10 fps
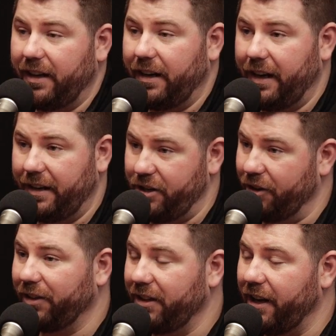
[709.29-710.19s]
Right? And
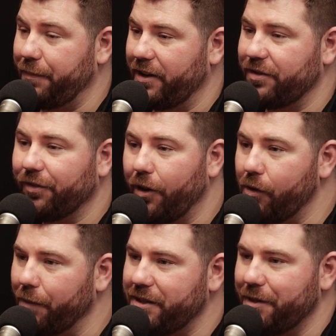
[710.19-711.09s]
generally nightmares
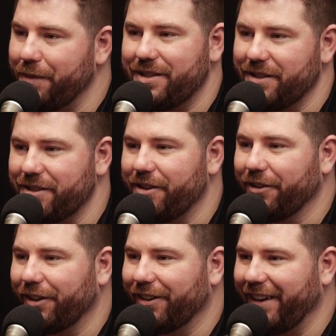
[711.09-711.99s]
flow up to the business
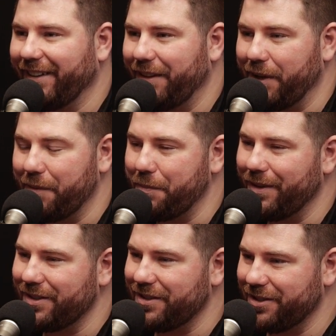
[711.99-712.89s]
owner, right? And they become the
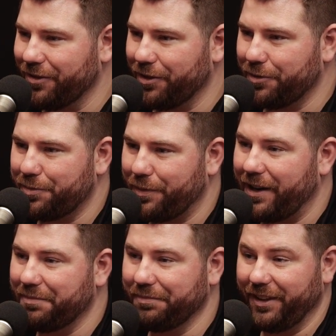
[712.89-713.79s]
business owner's
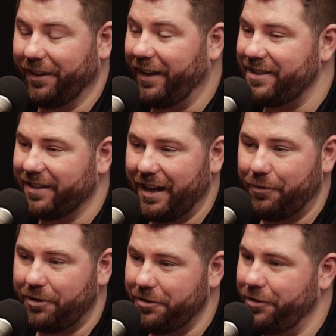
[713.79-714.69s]
problem. The last thing I
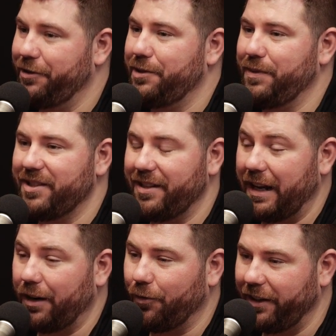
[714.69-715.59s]
want to do is be sitting
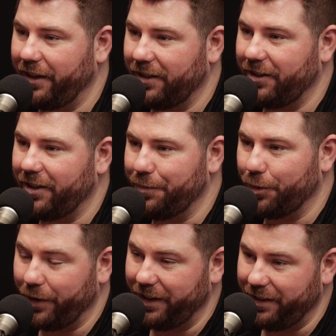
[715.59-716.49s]
on a 1-800 number
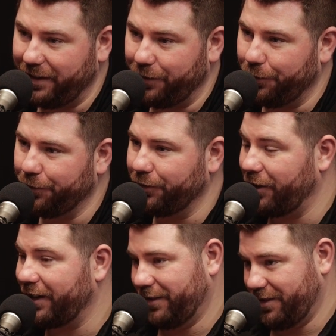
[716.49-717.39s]
waiting on hold or
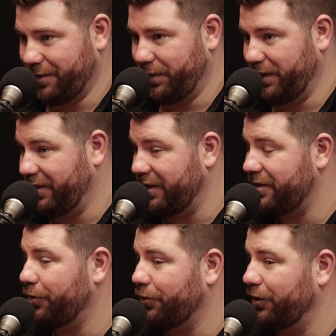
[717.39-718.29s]
talking to somebody that
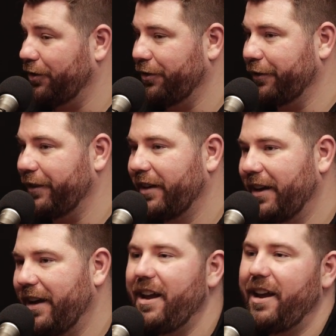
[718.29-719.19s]
doesn't know what they're doing
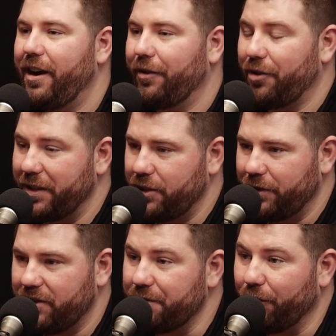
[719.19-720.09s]
from
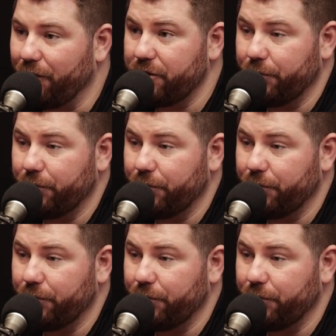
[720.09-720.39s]
Intuit support.